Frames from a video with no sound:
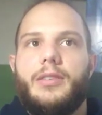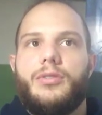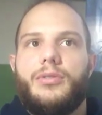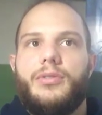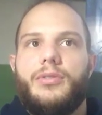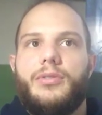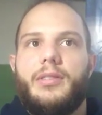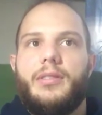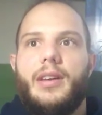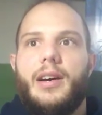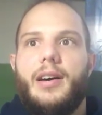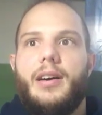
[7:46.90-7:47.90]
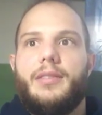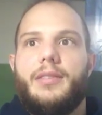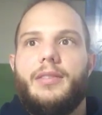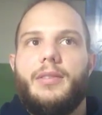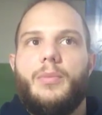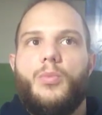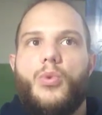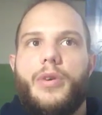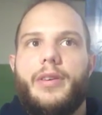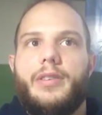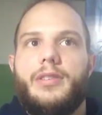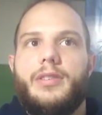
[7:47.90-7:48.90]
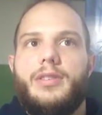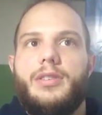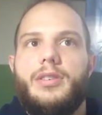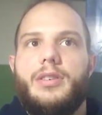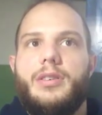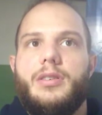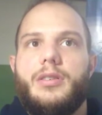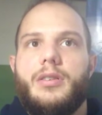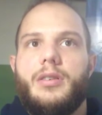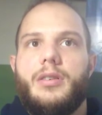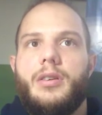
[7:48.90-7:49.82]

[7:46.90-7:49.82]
should start somewhere here,